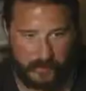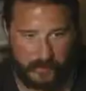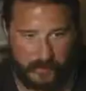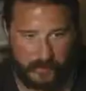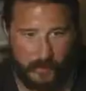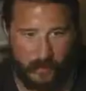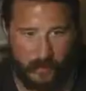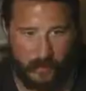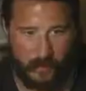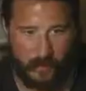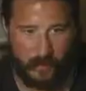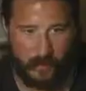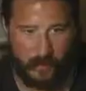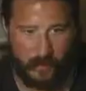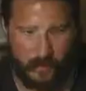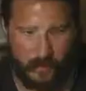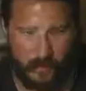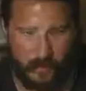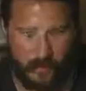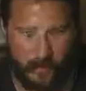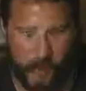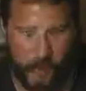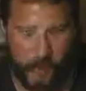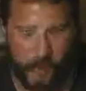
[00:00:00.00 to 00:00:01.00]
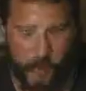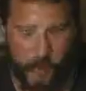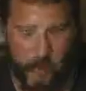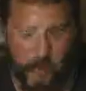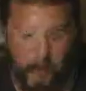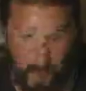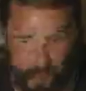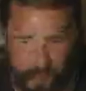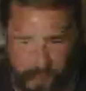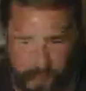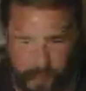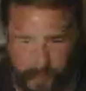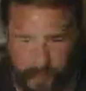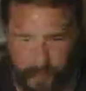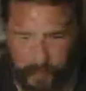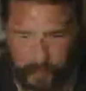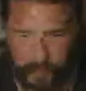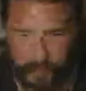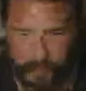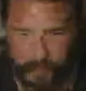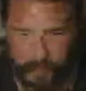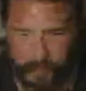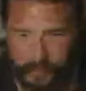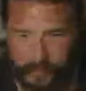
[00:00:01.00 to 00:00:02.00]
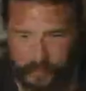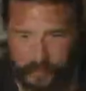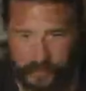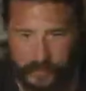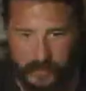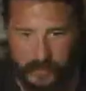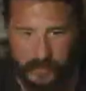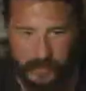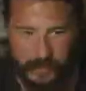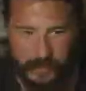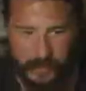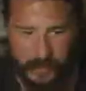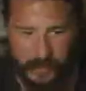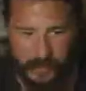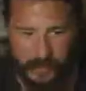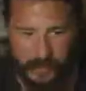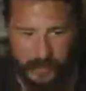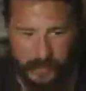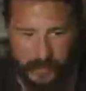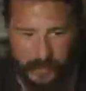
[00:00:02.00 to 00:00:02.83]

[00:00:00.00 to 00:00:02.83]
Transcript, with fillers: Oh fuck yeah! E